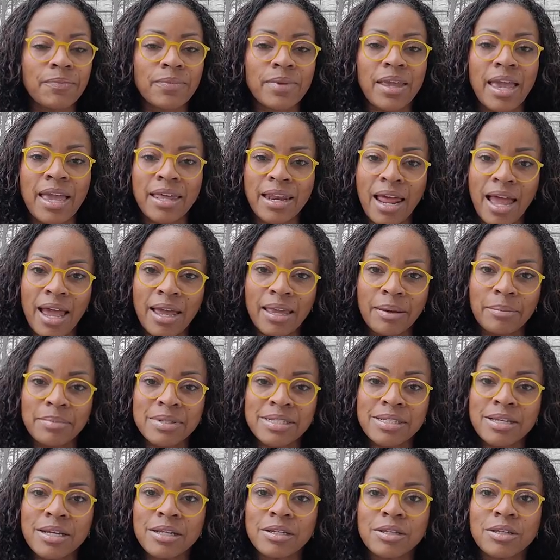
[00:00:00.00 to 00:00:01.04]
And I am
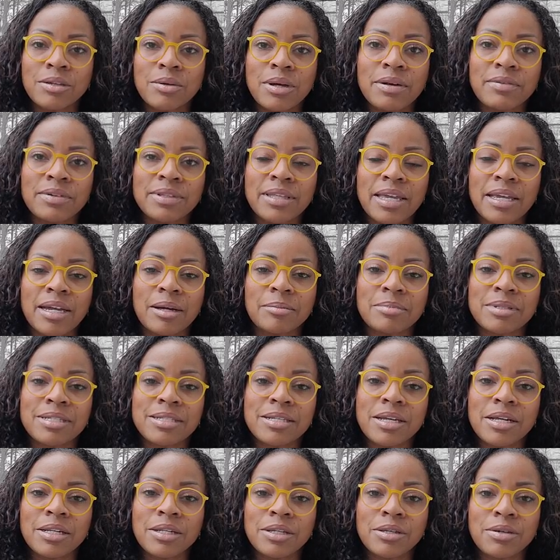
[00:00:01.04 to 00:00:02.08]
telling you, everything I'm
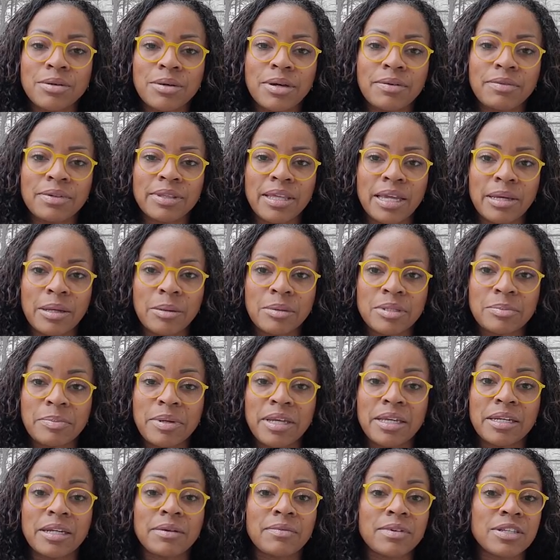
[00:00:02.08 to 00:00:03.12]

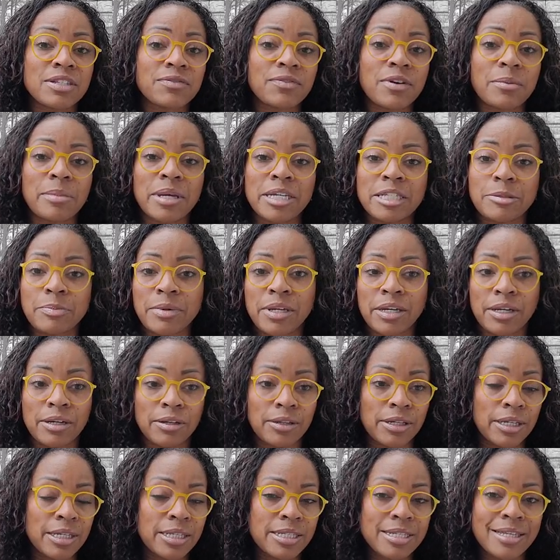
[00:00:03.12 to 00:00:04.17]
speaking of is from
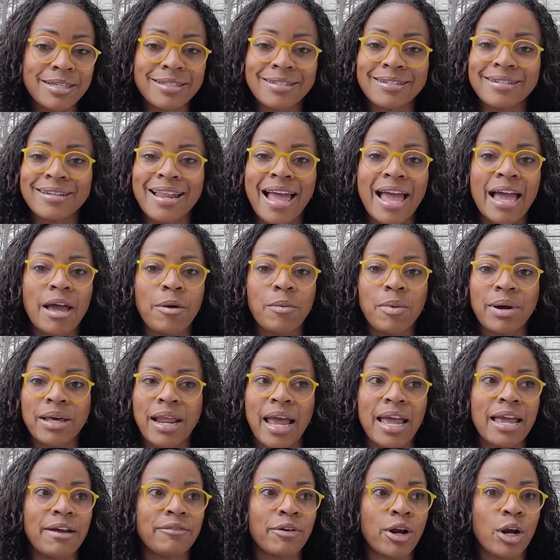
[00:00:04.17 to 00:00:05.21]
experience. It's not what I
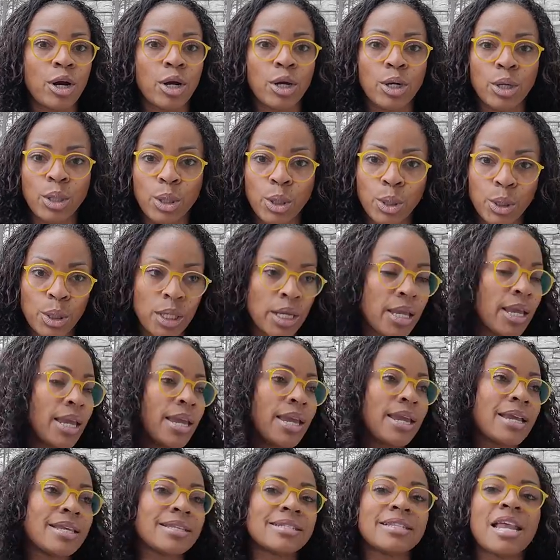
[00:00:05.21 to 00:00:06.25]
have heard.
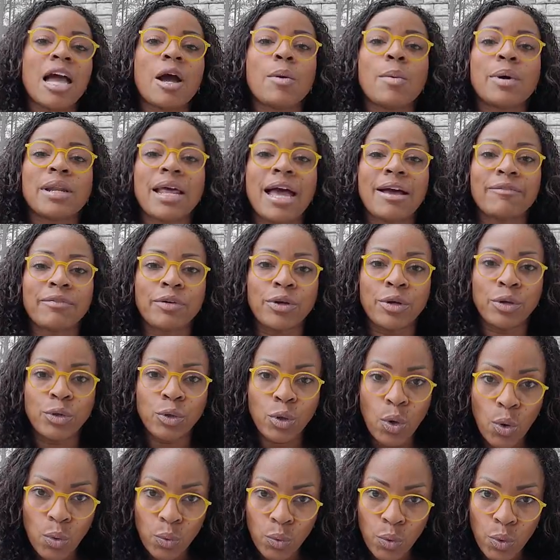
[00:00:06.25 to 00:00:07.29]
It's not what I've
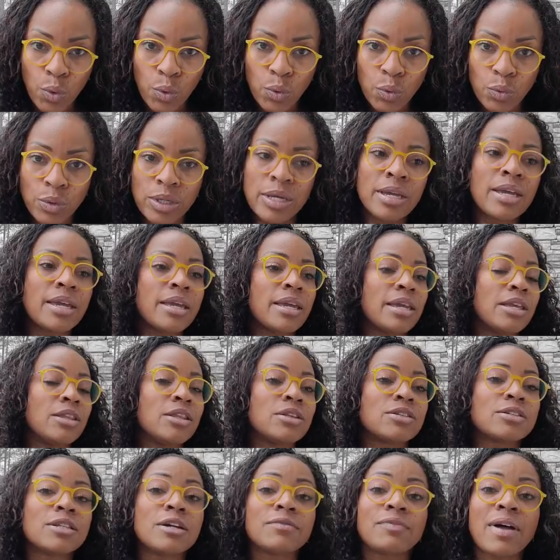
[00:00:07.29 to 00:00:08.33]
Googled.
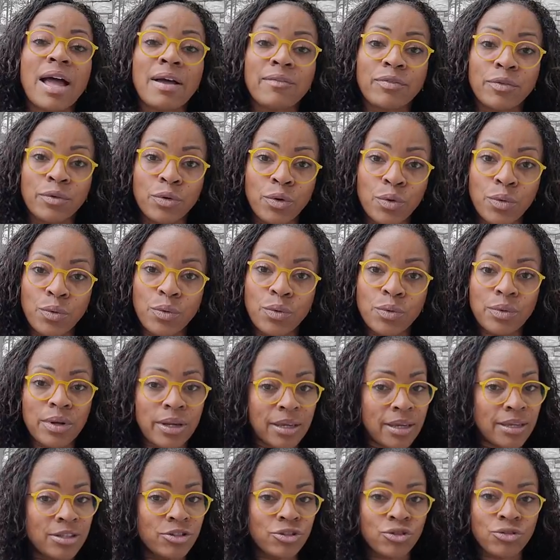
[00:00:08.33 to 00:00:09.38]
Stuff I've Googled
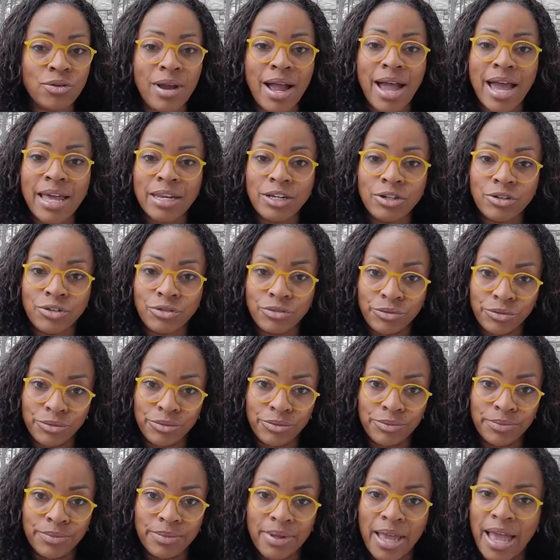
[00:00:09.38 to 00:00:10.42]
is tried and true.
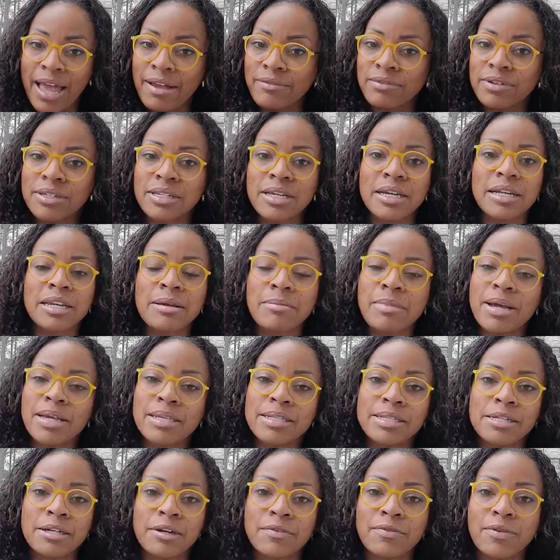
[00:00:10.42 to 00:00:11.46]
I've done it
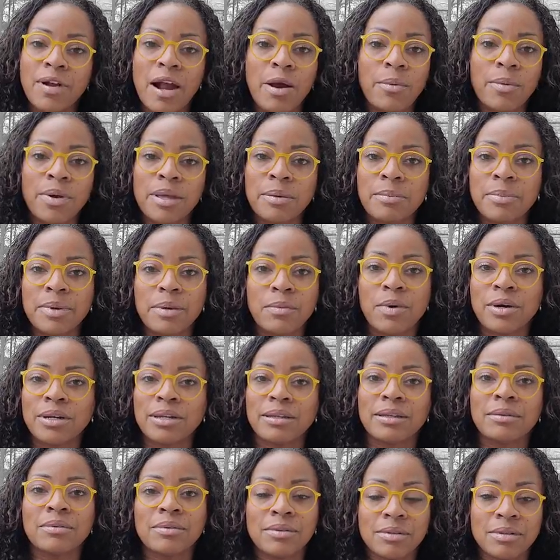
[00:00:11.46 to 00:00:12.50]
myself, or I wouldn't be
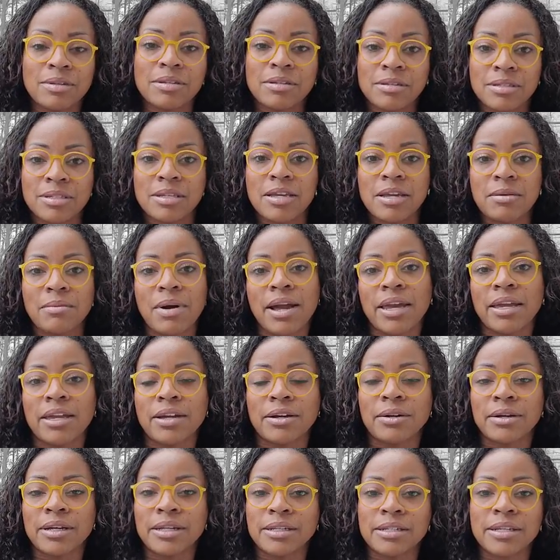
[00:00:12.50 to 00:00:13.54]
wanting to sit right
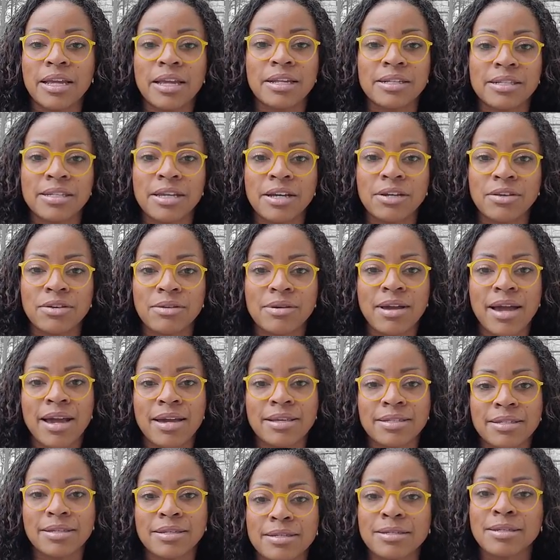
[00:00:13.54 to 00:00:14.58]
here and tell you
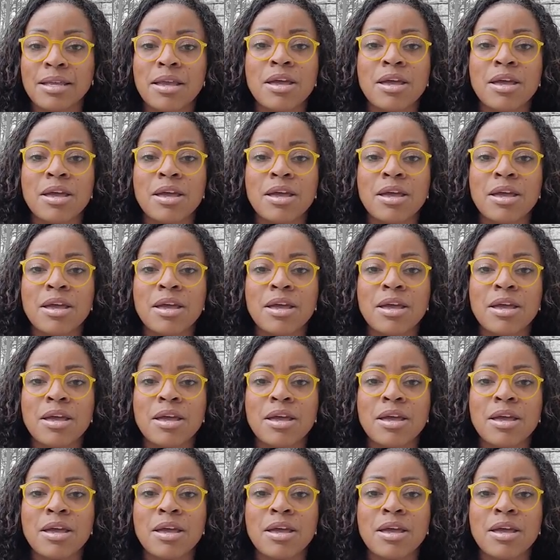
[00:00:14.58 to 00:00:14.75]
guys this,